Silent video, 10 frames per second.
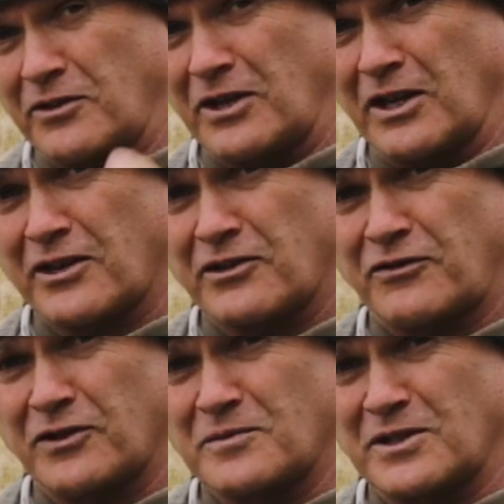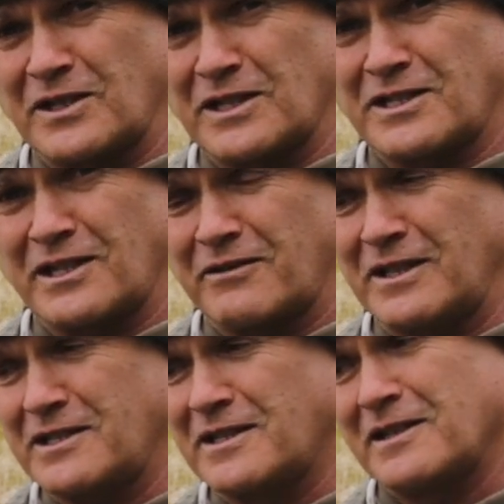the other films in this
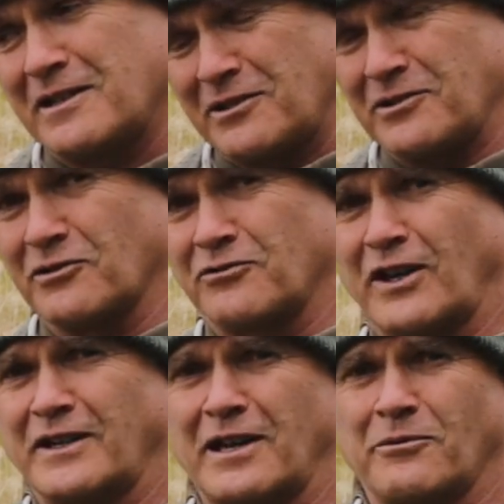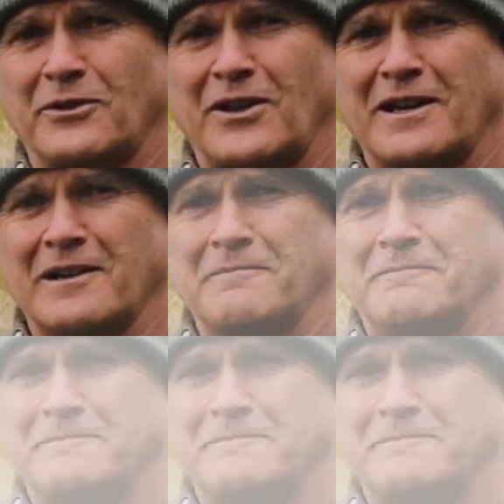series, you'll find out what they are.